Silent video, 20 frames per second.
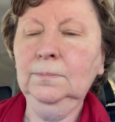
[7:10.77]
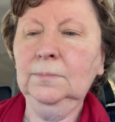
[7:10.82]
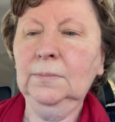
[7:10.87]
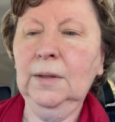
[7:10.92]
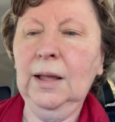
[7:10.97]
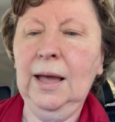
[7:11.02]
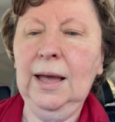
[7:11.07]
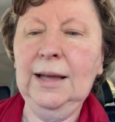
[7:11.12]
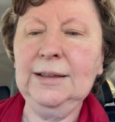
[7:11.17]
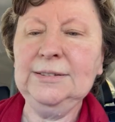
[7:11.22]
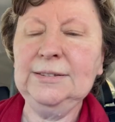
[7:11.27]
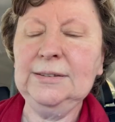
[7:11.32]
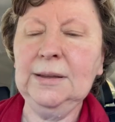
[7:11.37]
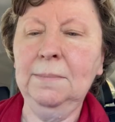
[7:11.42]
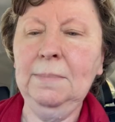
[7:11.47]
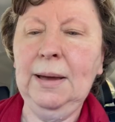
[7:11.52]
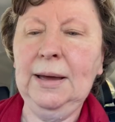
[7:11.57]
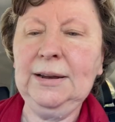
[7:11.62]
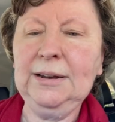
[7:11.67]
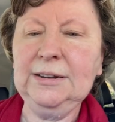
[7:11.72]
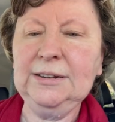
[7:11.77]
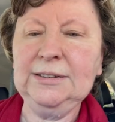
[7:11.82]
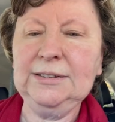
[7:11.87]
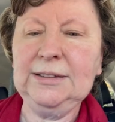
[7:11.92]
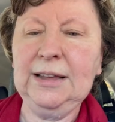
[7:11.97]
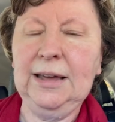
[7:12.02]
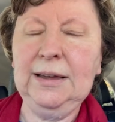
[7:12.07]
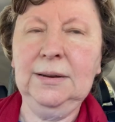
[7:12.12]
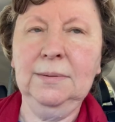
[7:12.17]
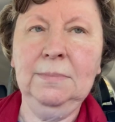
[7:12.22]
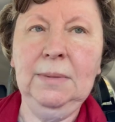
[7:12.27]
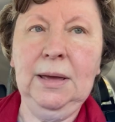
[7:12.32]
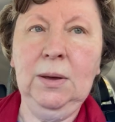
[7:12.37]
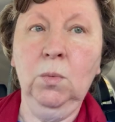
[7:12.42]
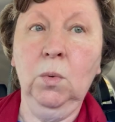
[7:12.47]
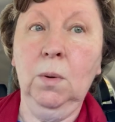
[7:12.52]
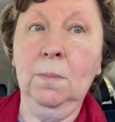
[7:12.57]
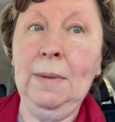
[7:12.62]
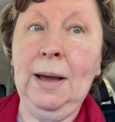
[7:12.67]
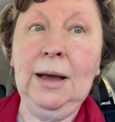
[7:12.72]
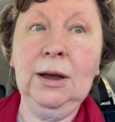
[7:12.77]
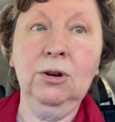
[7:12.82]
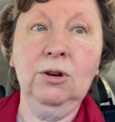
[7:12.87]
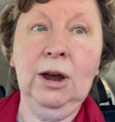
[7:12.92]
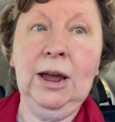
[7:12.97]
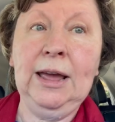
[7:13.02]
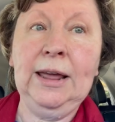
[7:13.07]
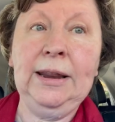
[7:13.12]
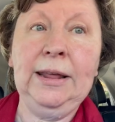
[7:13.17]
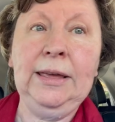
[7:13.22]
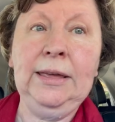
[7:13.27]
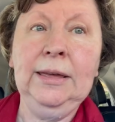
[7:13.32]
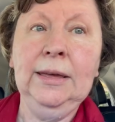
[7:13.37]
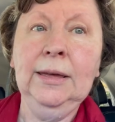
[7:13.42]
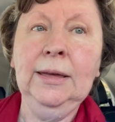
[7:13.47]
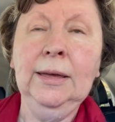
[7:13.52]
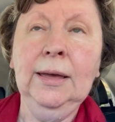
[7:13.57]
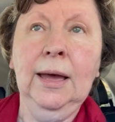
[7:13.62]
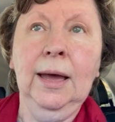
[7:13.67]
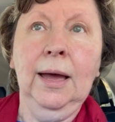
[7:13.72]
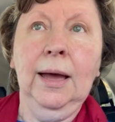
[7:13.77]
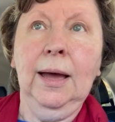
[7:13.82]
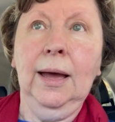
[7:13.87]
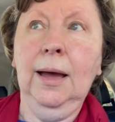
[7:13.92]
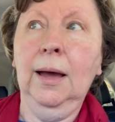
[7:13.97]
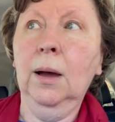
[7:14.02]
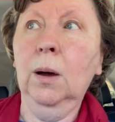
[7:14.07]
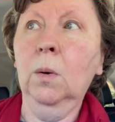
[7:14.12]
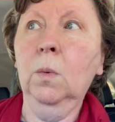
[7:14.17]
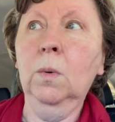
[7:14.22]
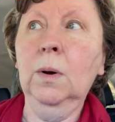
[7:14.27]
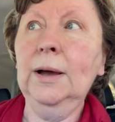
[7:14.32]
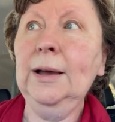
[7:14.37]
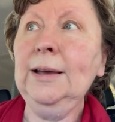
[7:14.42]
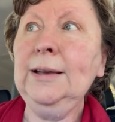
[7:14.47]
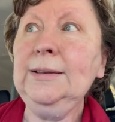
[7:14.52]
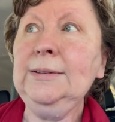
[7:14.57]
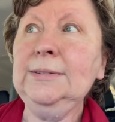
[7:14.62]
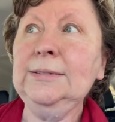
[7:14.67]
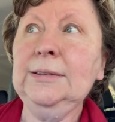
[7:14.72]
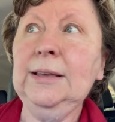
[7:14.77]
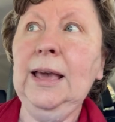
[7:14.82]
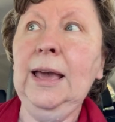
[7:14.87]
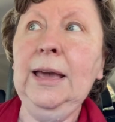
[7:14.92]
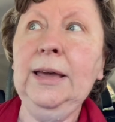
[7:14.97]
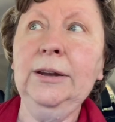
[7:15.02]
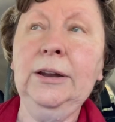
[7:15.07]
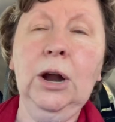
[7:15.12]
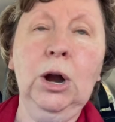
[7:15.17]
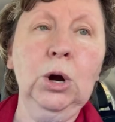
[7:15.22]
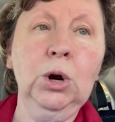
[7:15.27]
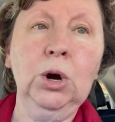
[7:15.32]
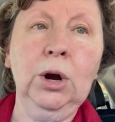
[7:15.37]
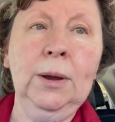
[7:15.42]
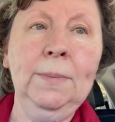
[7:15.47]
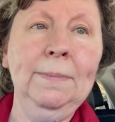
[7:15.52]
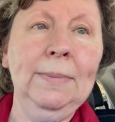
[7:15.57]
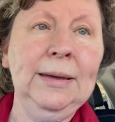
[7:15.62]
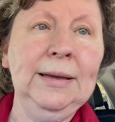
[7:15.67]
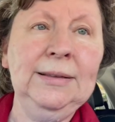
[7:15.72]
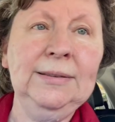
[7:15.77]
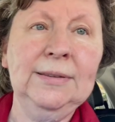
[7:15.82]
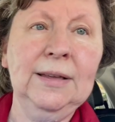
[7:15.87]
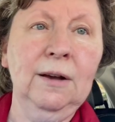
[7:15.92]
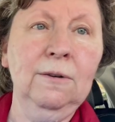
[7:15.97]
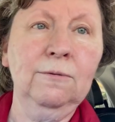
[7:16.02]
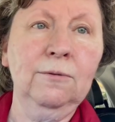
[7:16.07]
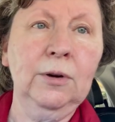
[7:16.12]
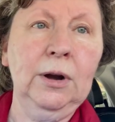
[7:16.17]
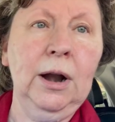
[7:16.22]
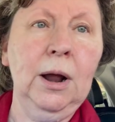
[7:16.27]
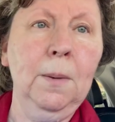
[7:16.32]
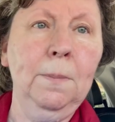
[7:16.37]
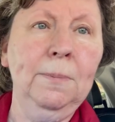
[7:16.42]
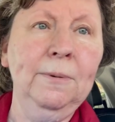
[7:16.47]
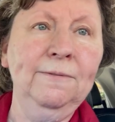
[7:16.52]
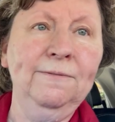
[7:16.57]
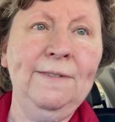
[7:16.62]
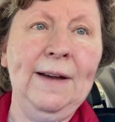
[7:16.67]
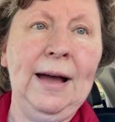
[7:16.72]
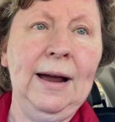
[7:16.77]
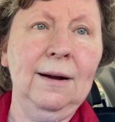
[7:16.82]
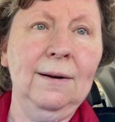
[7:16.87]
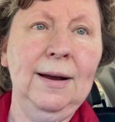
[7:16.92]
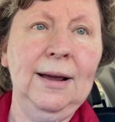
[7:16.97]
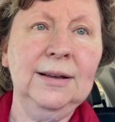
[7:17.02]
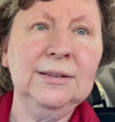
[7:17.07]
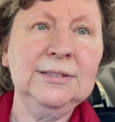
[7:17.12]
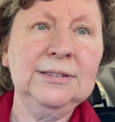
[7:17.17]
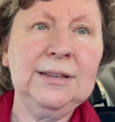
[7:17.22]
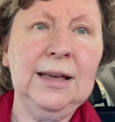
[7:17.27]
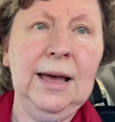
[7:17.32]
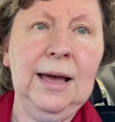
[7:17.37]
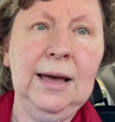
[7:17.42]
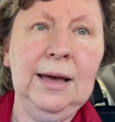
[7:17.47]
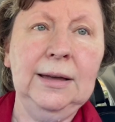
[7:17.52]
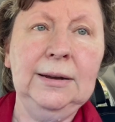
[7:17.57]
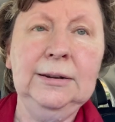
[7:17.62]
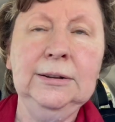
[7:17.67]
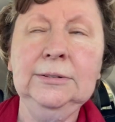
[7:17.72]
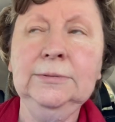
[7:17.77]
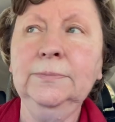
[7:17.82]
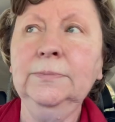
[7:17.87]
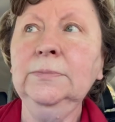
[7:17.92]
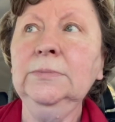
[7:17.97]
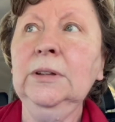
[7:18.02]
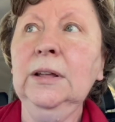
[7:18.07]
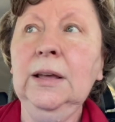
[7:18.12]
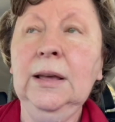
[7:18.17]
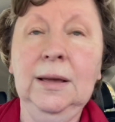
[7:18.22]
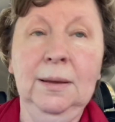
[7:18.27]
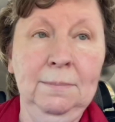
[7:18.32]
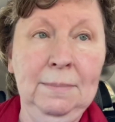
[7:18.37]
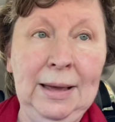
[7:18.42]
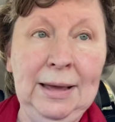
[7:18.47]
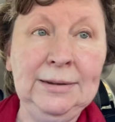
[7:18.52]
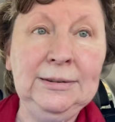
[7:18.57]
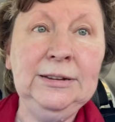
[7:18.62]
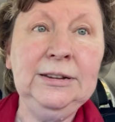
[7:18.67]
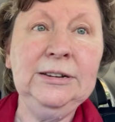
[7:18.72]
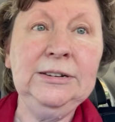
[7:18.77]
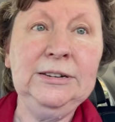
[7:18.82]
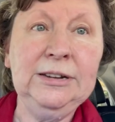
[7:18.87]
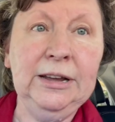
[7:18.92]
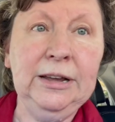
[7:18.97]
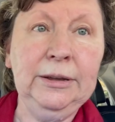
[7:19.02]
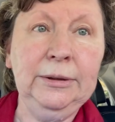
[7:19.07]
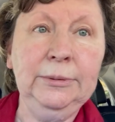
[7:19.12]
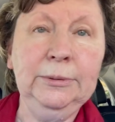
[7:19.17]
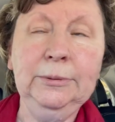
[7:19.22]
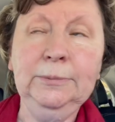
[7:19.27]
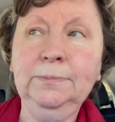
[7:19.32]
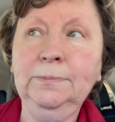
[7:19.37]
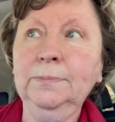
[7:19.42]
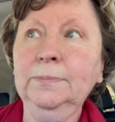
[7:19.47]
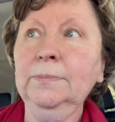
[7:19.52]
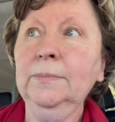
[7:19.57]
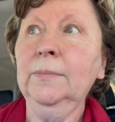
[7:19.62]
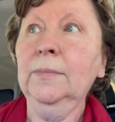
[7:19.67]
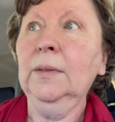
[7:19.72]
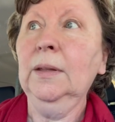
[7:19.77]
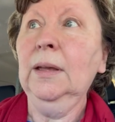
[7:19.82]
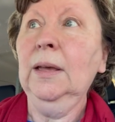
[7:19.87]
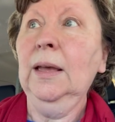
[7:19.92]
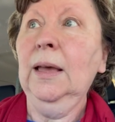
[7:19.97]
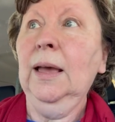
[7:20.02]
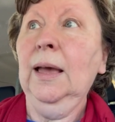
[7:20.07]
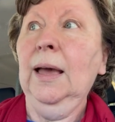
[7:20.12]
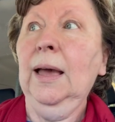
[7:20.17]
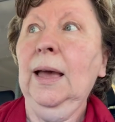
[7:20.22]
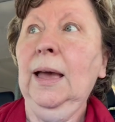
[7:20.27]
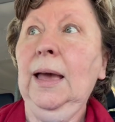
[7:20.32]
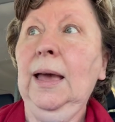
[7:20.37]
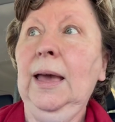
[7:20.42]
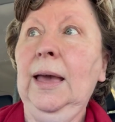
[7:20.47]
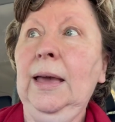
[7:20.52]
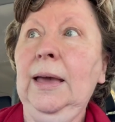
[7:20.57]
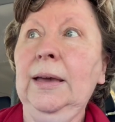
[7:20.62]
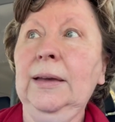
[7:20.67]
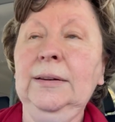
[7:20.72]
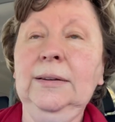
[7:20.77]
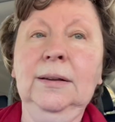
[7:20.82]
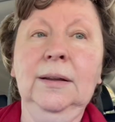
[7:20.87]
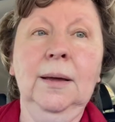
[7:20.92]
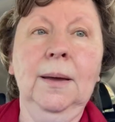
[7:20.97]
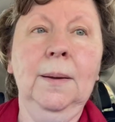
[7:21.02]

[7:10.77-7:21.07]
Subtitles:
I had somebody to say to me, well, my granny always canned her green beans over an open fire outside. Mine did too. And